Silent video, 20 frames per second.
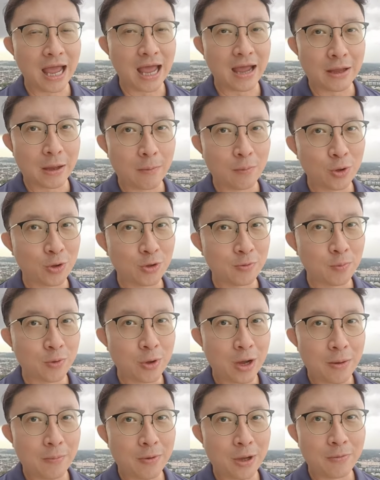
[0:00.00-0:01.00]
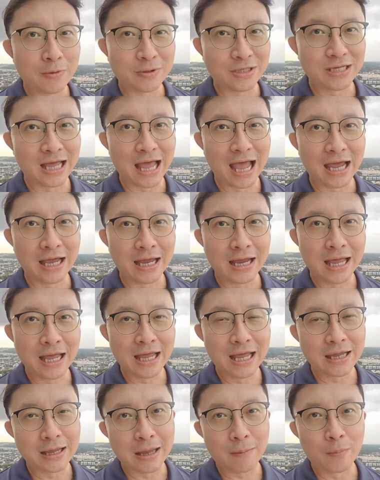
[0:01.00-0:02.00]
at the most premium stack
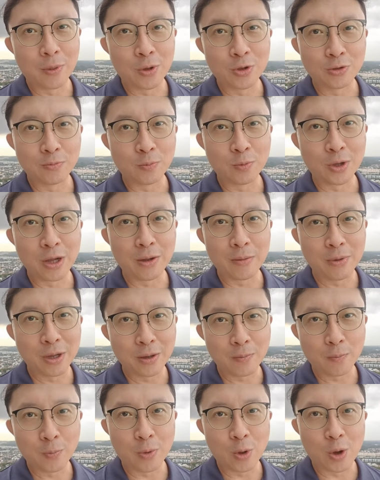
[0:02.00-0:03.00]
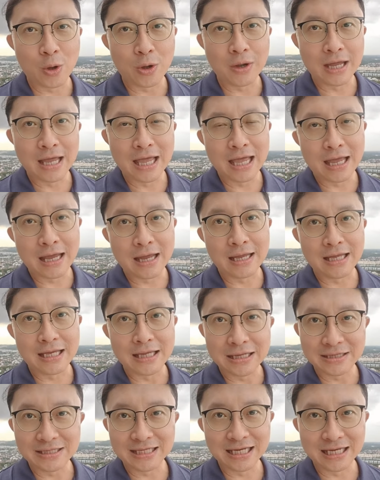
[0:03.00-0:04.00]
in the most premium block here
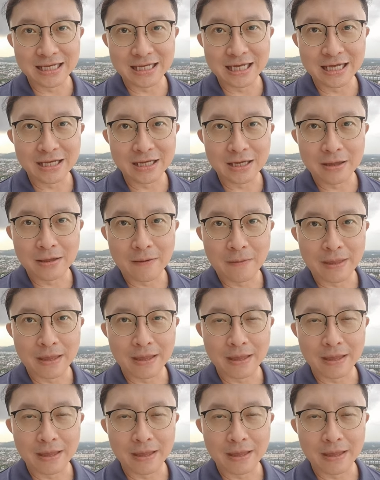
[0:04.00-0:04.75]
in Leedon.